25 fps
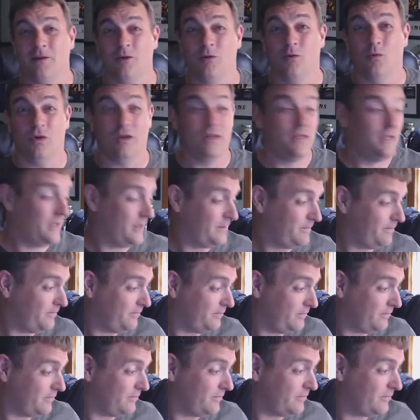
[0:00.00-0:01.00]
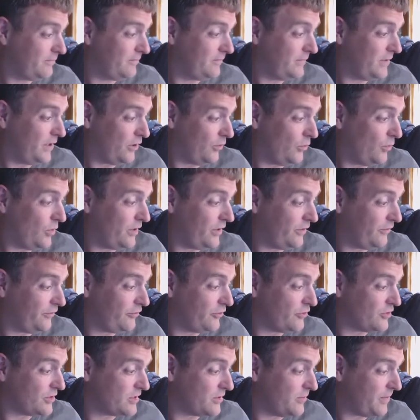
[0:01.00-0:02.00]
one of the
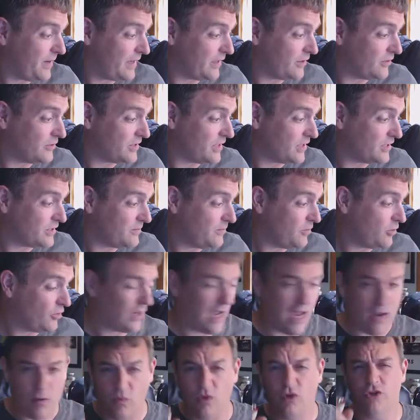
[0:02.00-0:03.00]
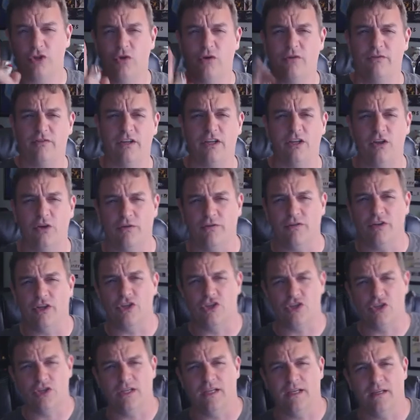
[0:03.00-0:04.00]
first tobaccos I smoked. I will do a video
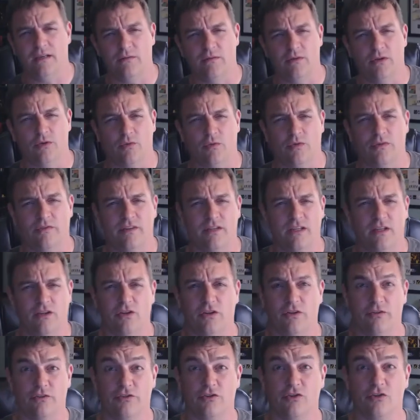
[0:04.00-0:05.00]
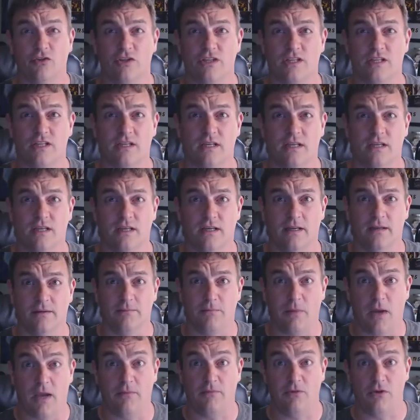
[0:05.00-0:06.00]
eventually and reveal the first
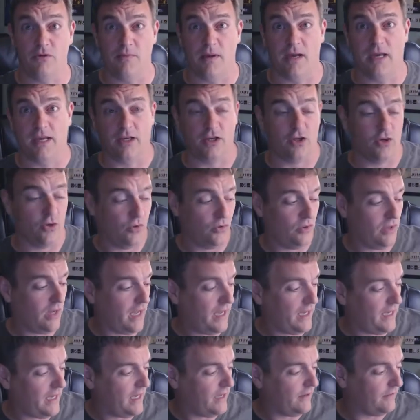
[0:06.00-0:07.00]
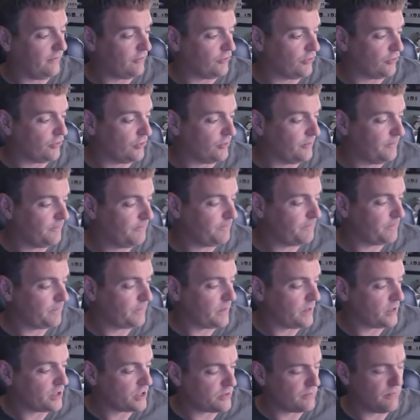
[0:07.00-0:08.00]
pipe tobacco I ever
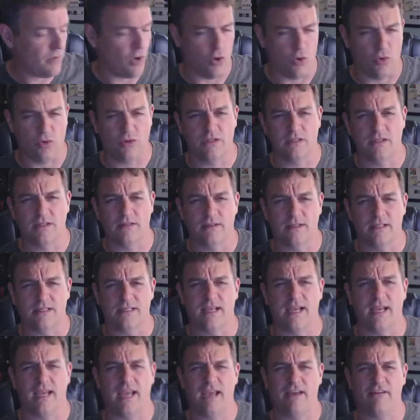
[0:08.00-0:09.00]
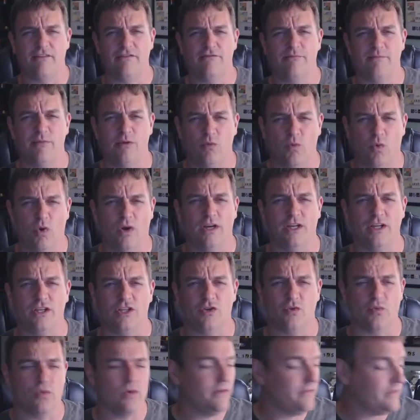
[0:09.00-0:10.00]
smoked, because I have been wanting
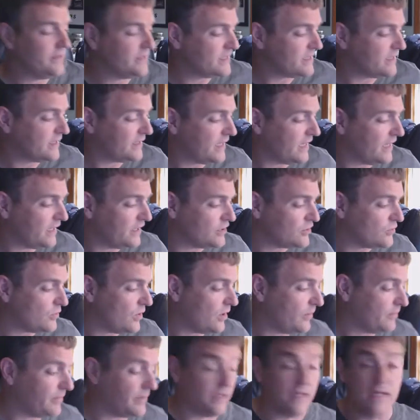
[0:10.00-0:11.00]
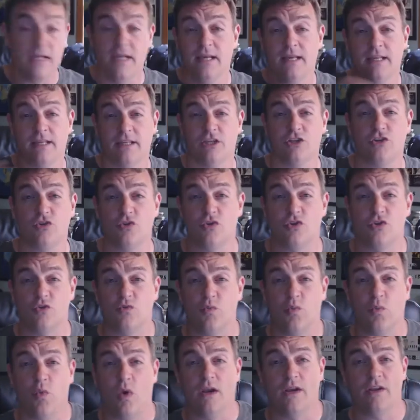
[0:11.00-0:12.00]
to revisit that as well. But this
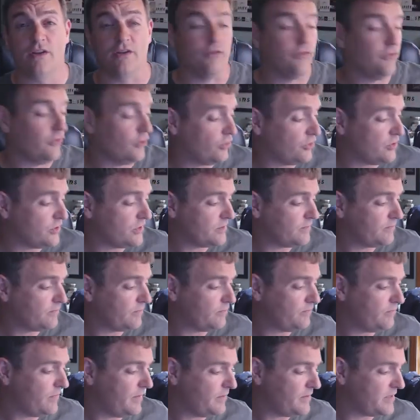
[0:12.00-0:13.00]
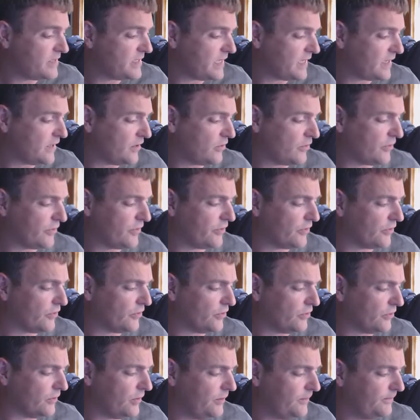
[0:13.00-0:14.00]
was one of the first, maybe second or
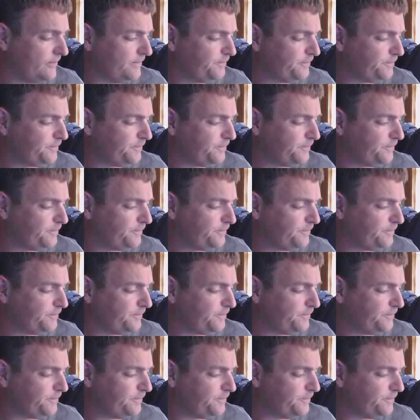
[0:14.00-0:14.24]
third.